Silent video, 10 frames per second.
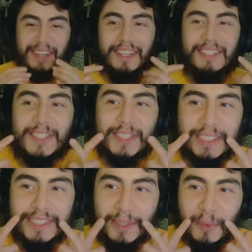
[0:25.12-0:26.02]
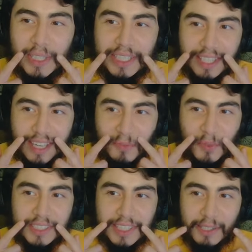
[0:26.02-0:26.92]
it just looks so weird. At
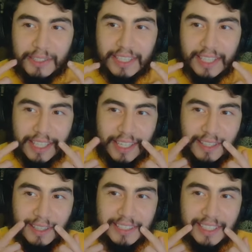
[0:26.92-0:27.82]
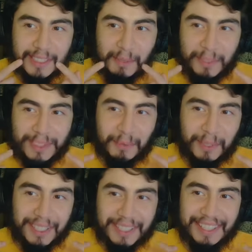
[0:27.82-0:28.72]
first, I was like, it kind of looks like someone
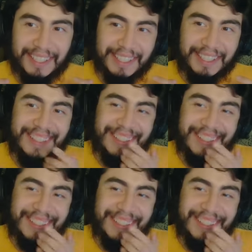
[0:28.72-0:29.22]
twerking.